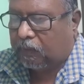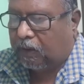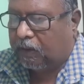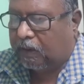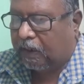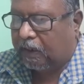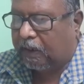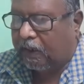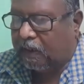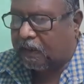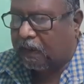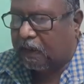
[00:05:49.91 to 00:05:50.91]
It
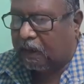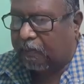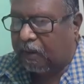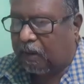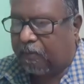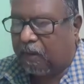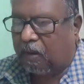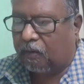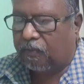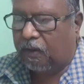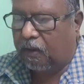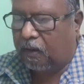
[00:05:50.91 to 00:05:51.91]
contains the terminal part
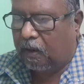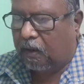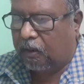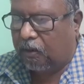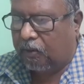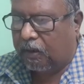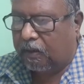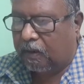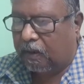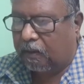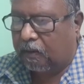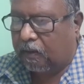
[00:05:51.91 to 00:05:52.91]
of the urethra.